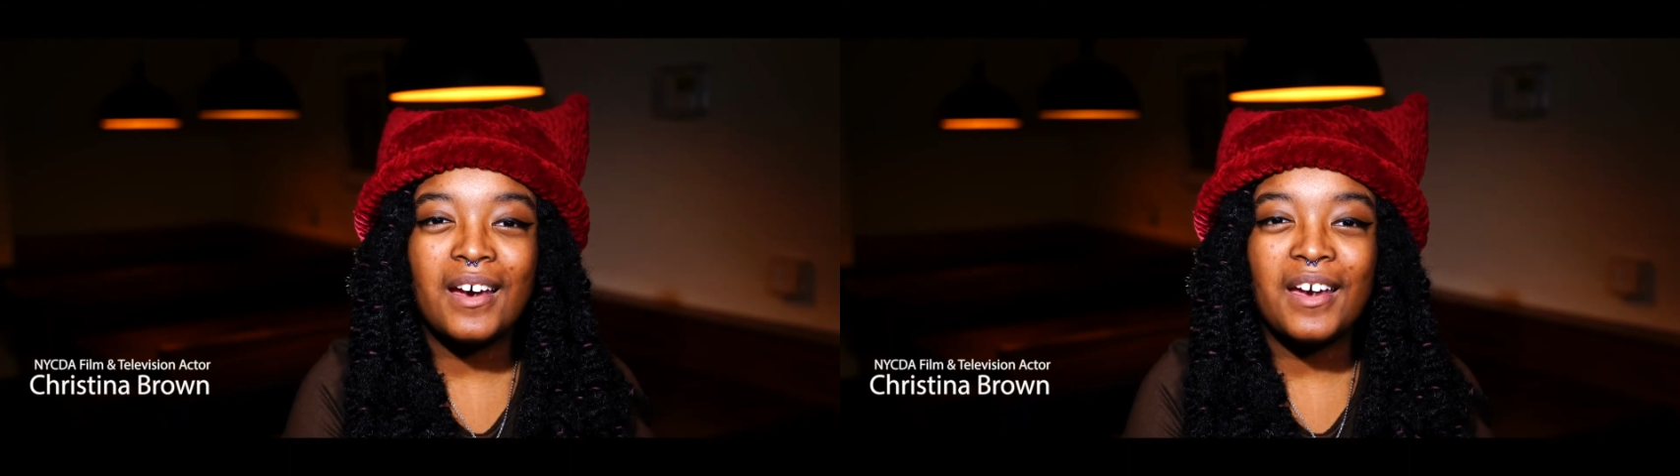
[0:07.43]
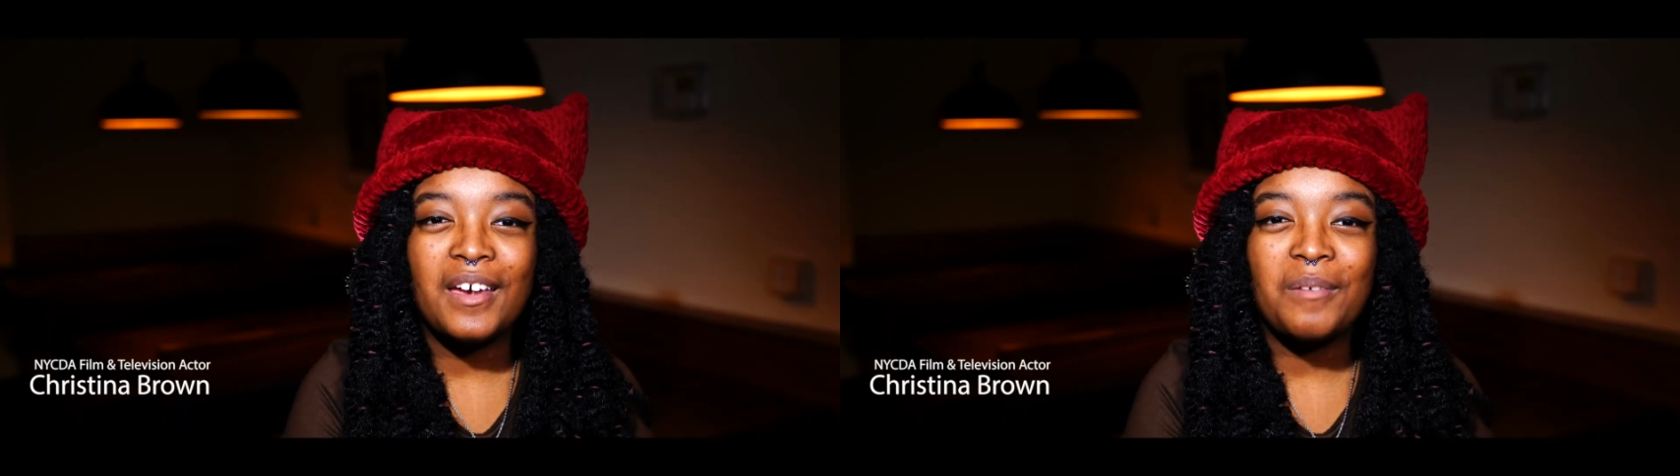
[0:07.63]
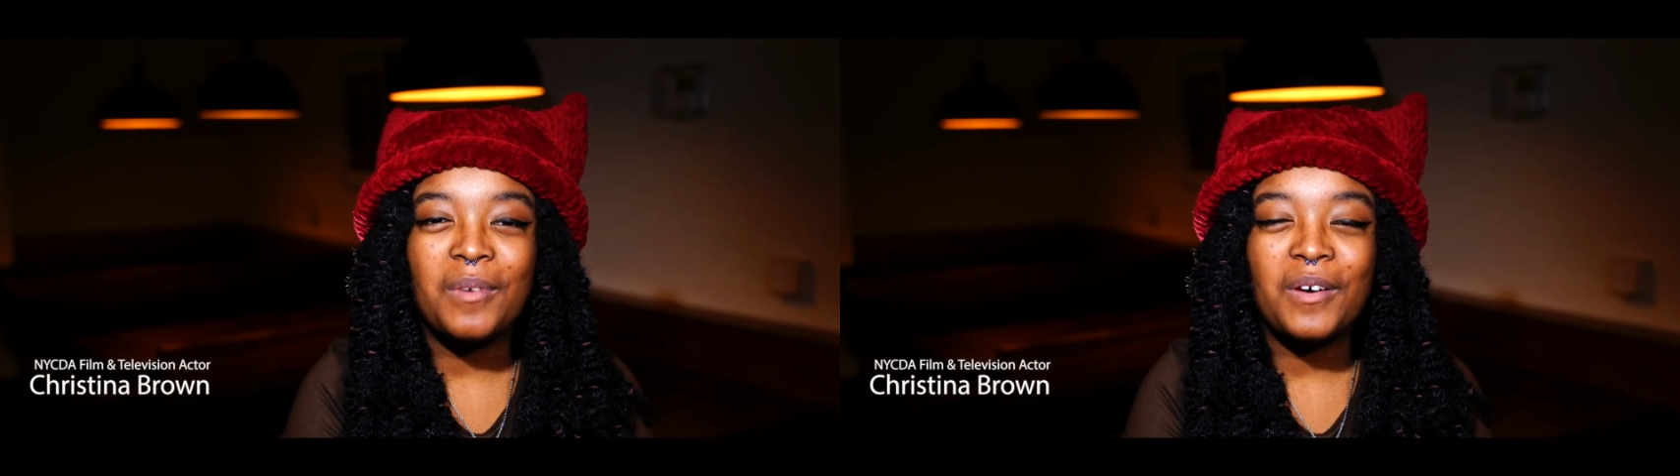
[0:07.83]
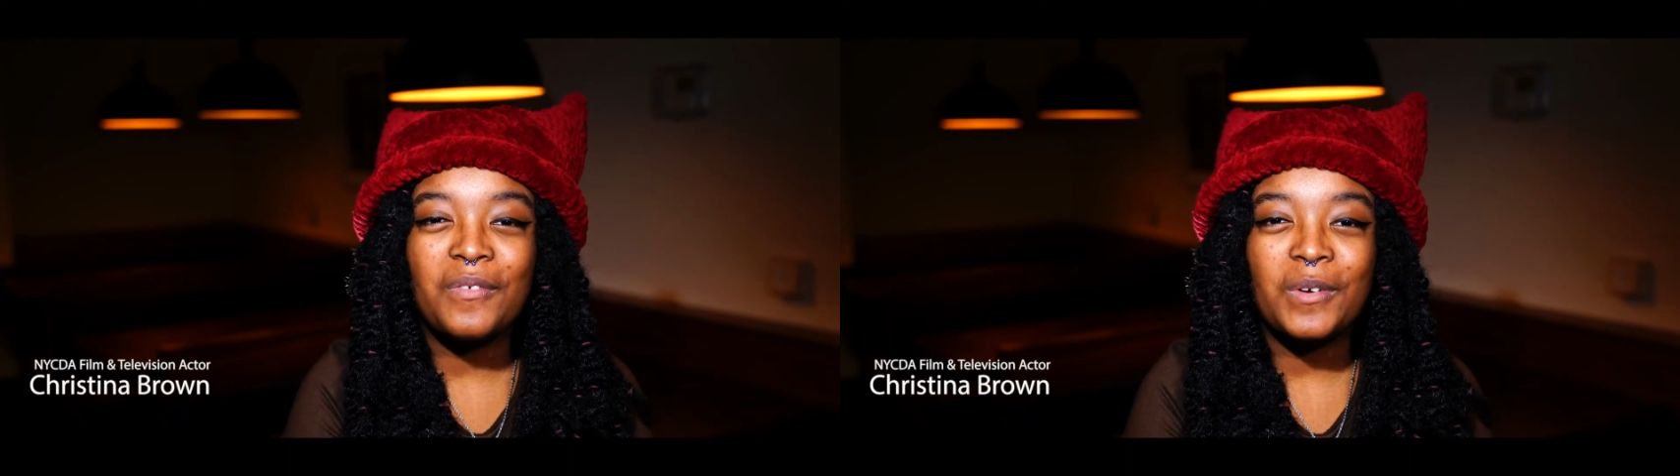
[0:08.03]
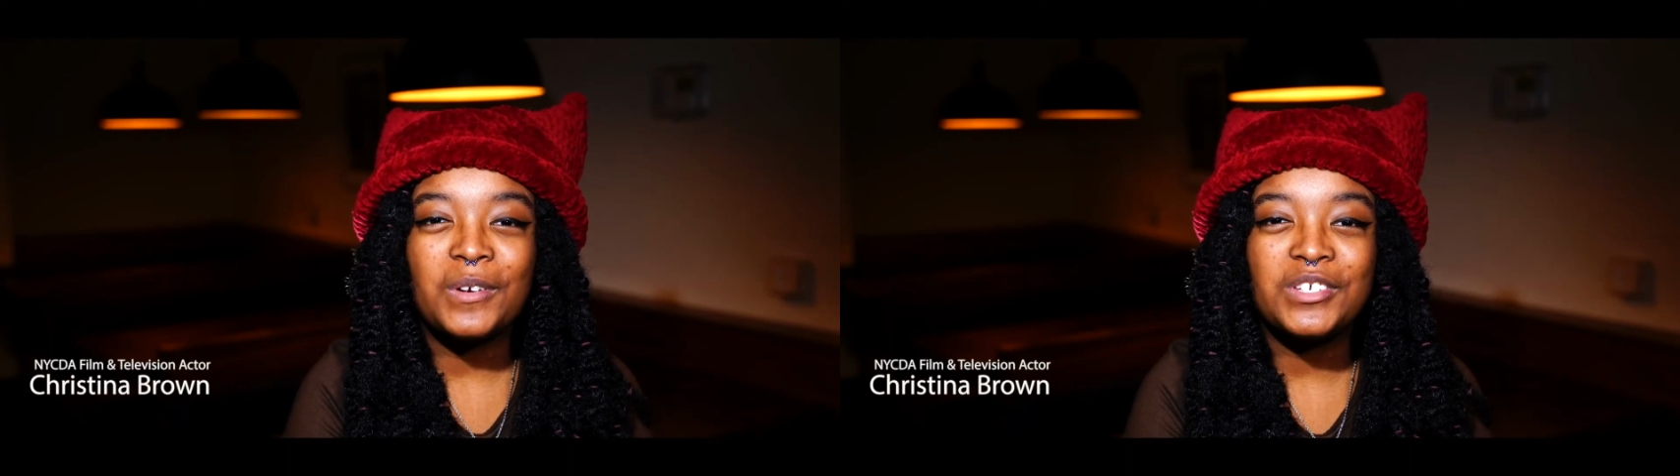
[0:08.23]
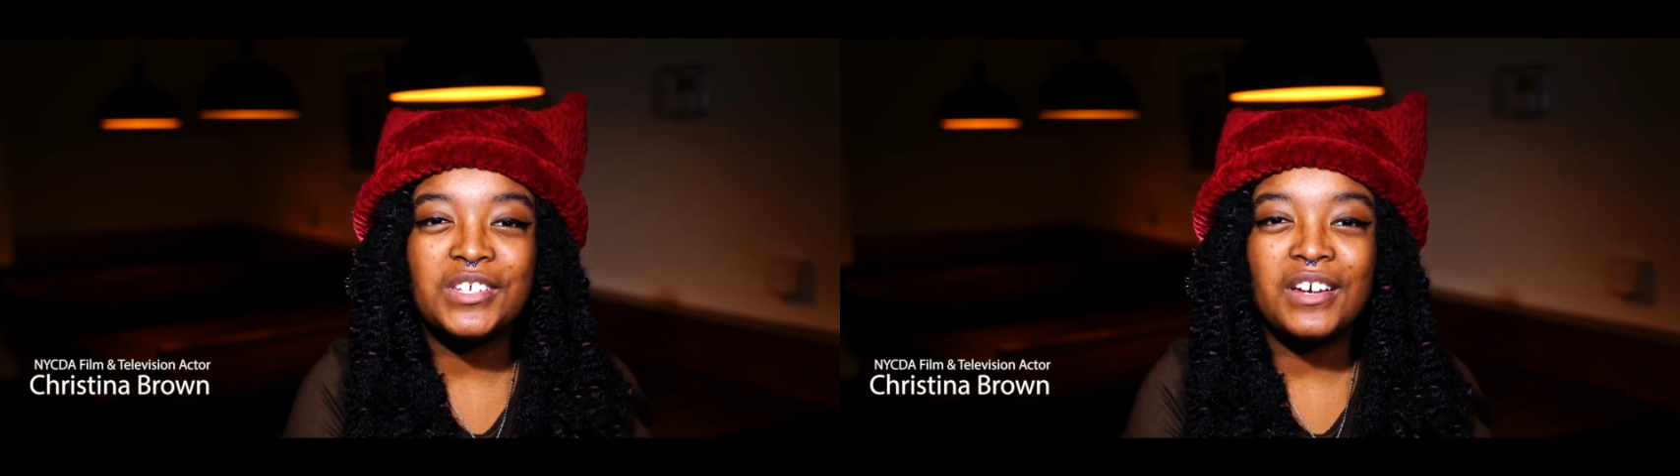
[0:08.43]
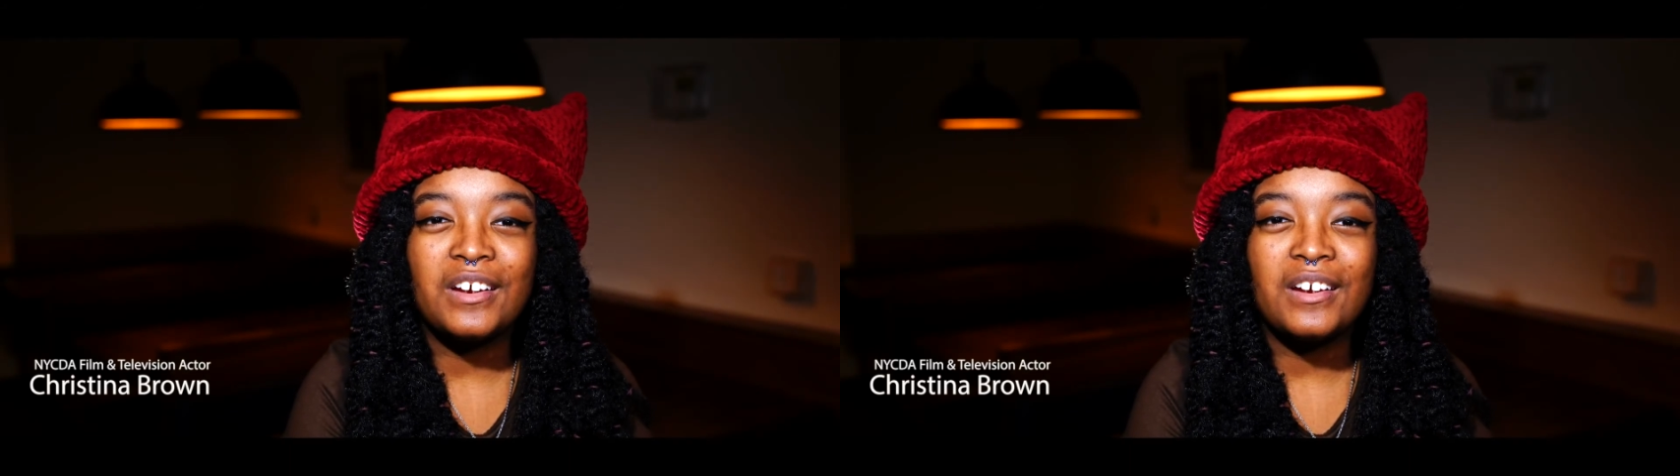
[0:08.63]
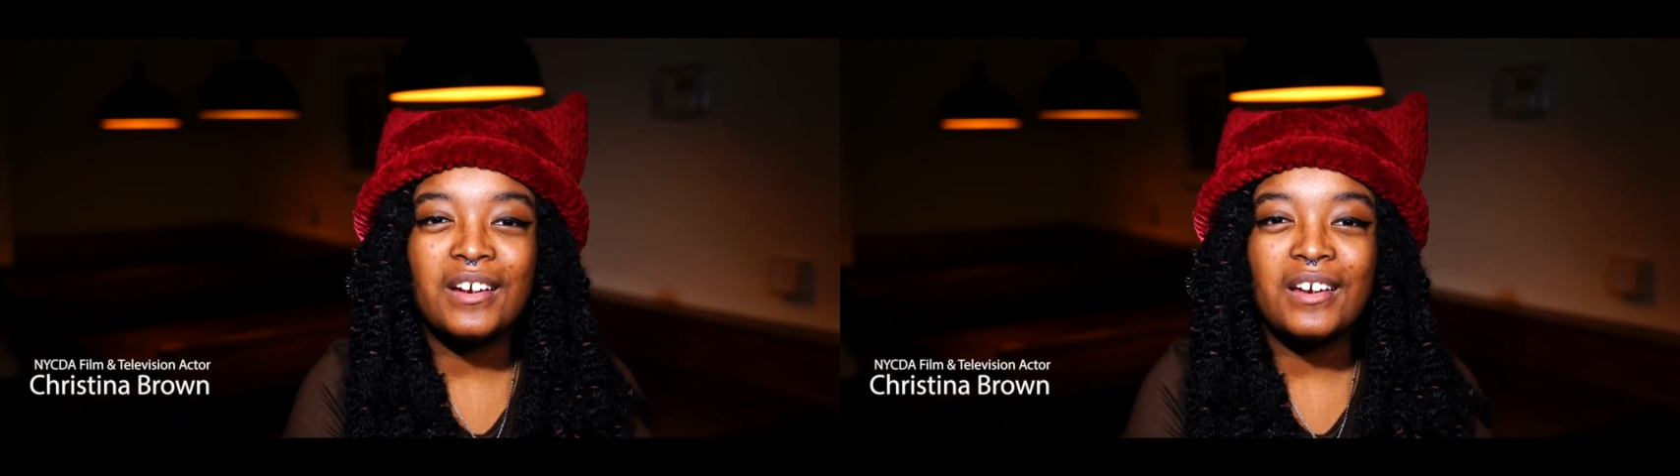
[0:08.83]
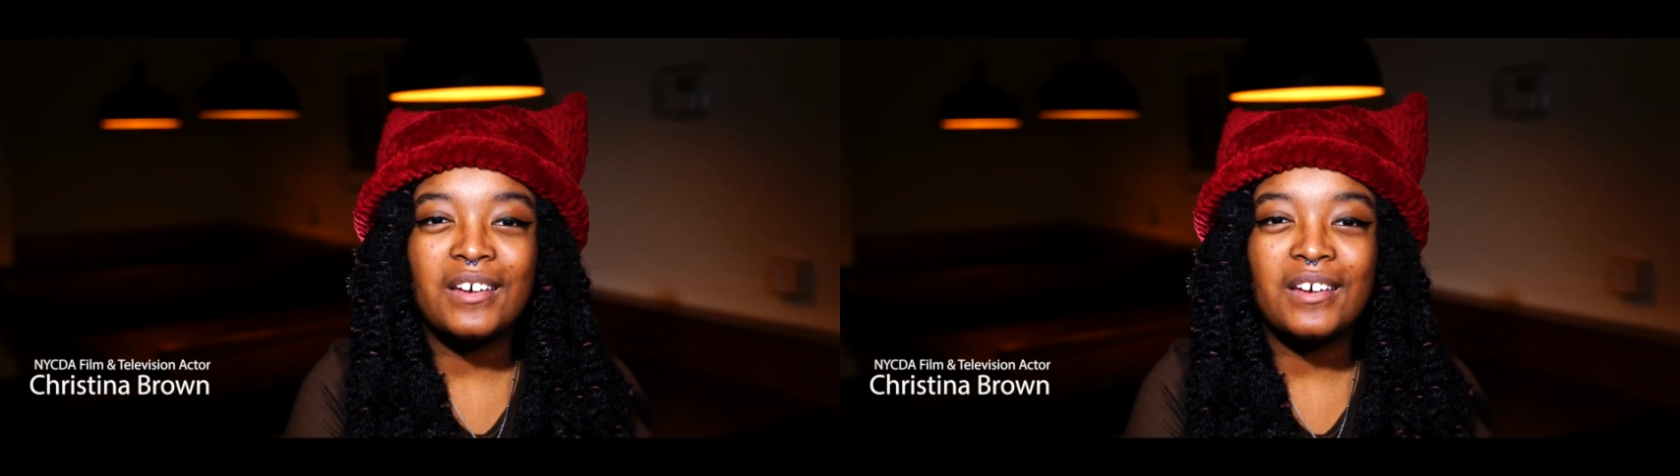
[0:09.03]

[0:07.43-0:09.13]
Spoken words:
I'm a first year